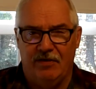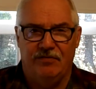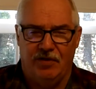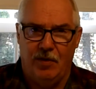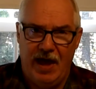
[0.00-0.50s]
They're
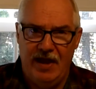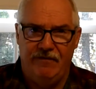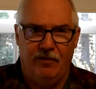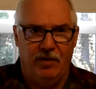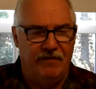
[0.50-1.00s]
so
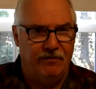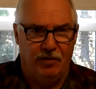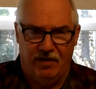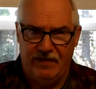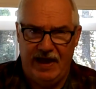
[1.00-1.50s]
hateful and
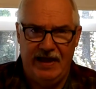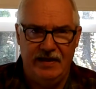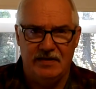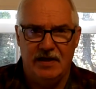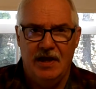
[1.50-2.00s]
full of
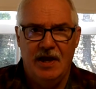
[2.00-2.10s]
hate,